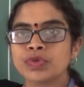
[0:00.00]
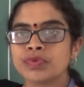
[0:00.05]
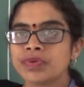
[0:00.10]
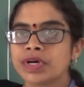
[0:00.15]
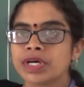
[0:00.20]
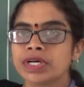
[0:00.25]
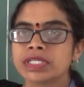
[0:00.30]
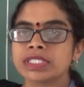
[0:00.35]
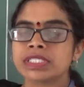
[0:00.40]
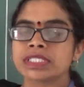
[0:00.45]

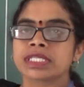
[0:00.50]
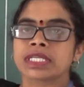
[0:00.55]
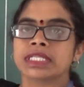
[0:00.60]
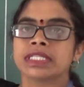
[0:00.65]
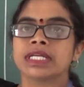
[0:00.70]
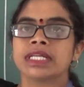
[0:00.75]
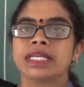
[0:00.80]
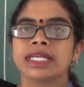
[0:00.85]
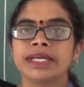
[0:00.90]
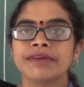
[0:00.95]
towards
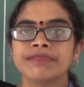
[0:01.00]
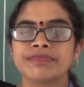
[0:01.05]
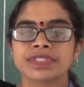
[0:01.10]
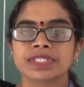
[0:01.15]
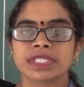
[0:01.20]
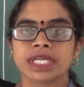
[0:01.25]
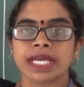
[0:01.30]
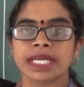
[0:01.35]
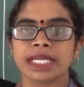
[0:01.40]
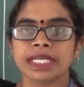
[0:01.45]
the left
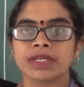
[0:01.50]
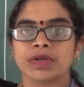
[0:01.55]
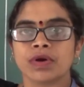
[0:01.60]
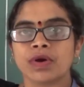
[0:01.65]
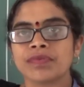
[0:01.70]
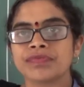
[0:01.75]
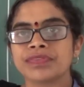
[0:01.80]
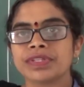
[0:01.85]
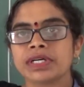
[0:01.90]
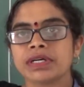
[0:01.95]
side
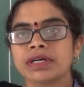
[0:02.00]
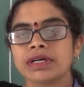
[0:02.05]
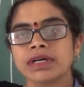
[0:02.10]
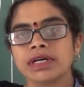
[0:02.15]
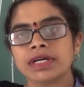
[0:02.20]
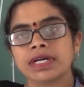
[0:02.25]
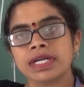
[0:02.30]
of the